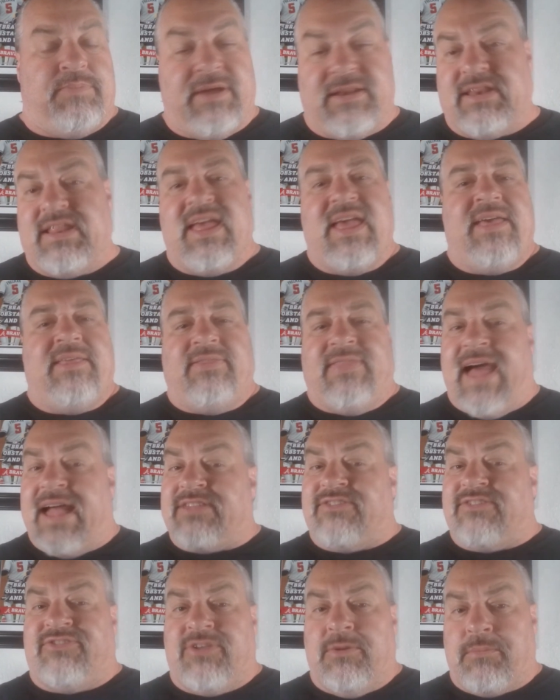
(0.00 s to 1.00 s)
But
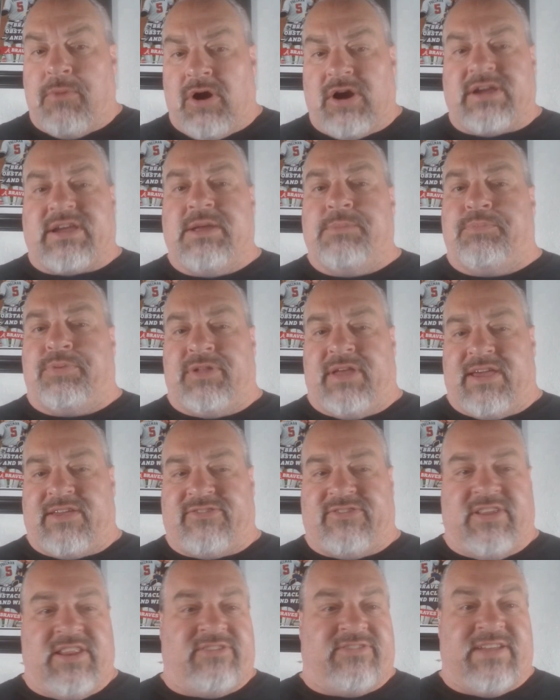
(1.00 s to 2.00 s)
that's the
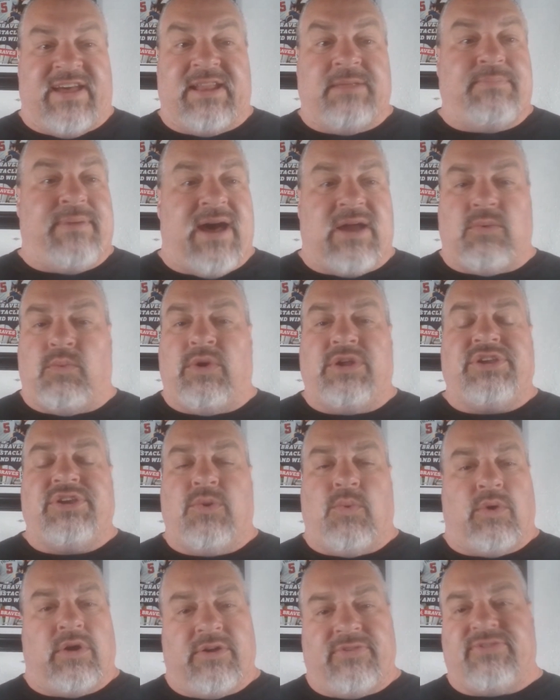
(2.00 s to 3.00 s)
marketplace. And it's not about what
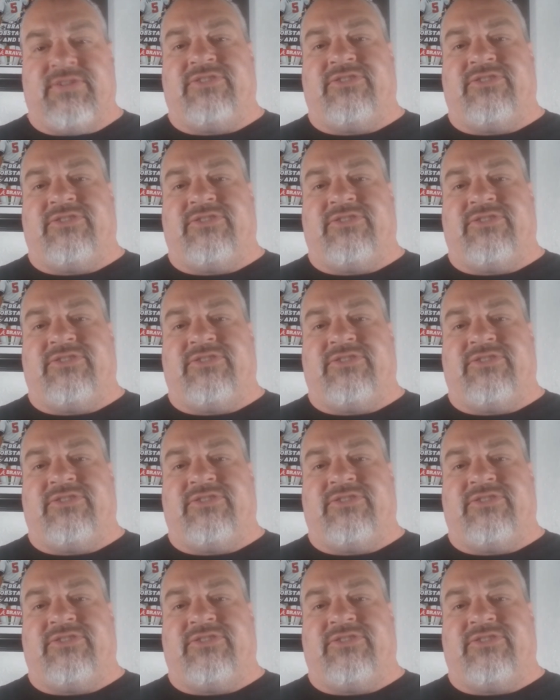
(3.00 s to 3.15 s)
you're worth.